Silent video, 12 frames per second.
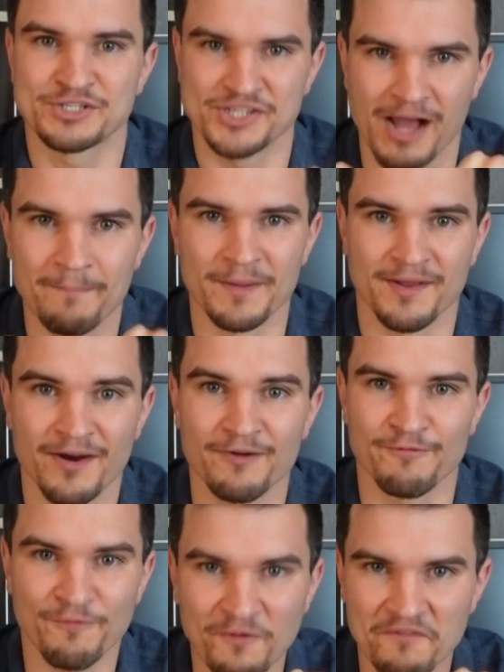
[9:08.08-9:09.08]
shopping
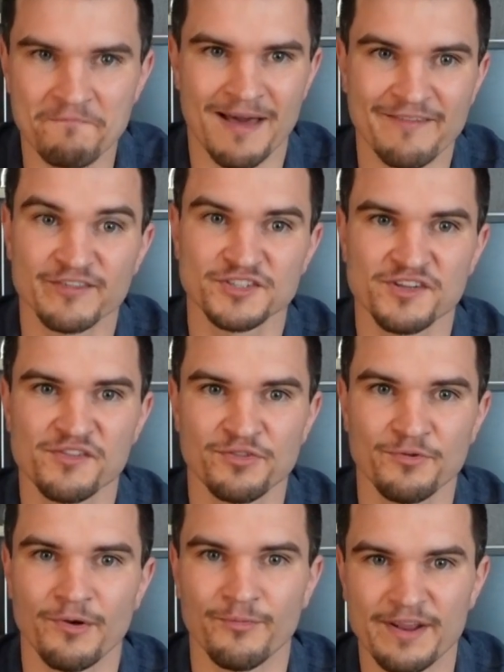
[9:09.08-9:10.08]
cart full of beverages
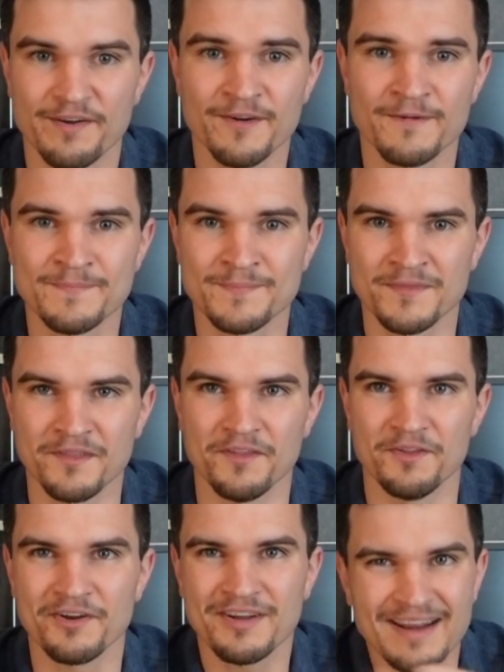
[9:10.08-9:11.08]
through a reader,
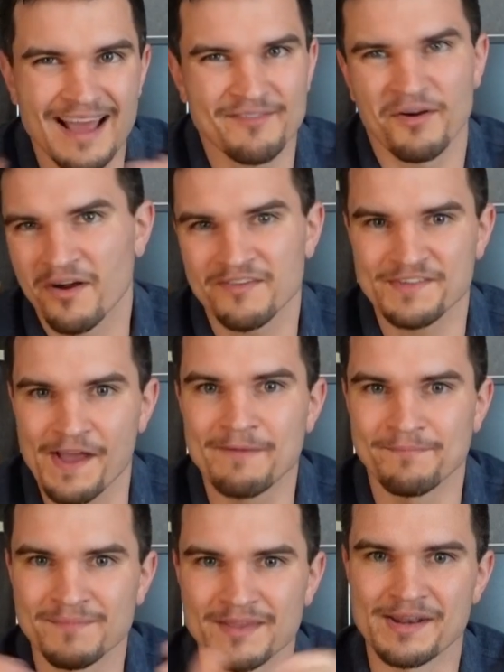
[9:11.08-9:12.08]
you're gonna have a hard
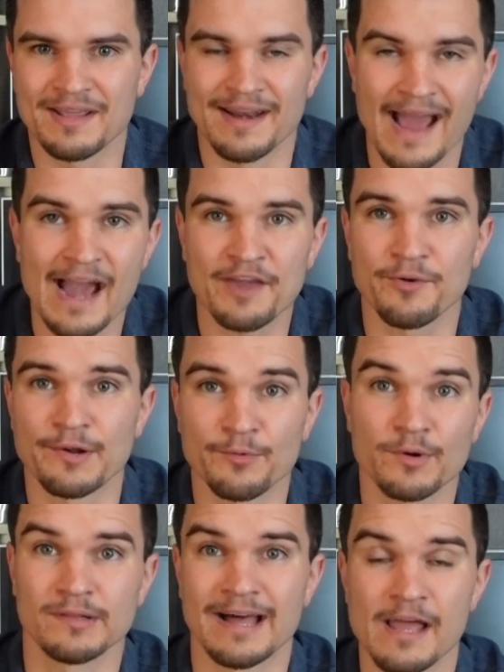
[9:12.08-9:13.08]
time getting an accurate or
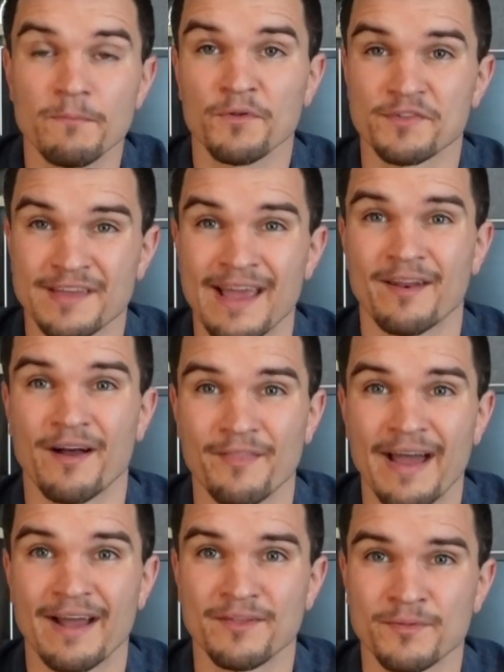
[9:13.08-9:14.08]
reliable scan on
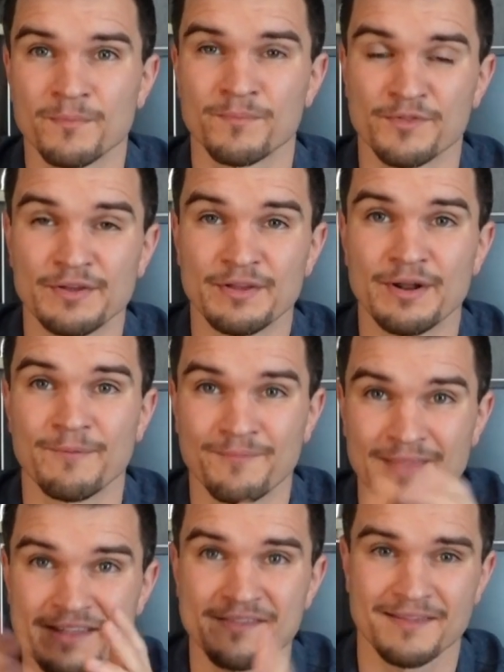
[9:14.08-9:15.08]
that. So, you know,
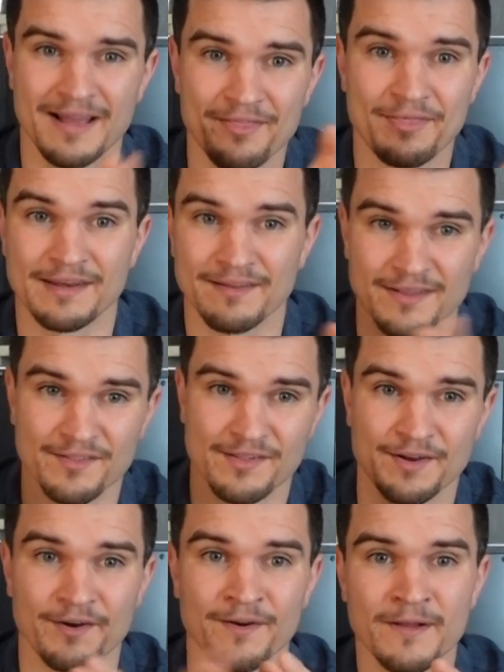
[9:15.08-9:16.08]
that's a thing to
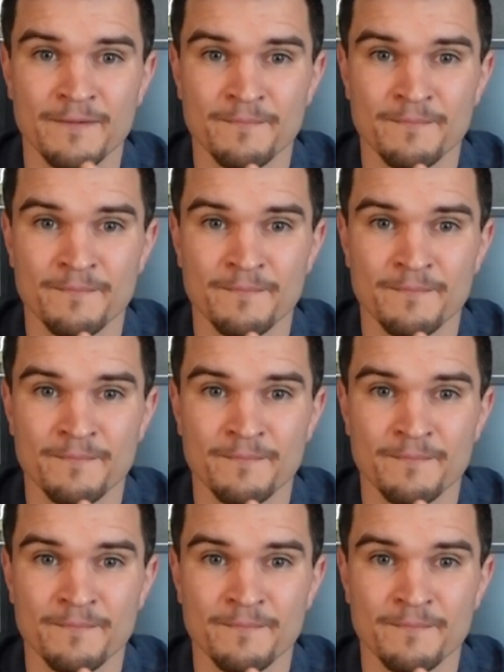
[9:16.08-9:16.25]
consider.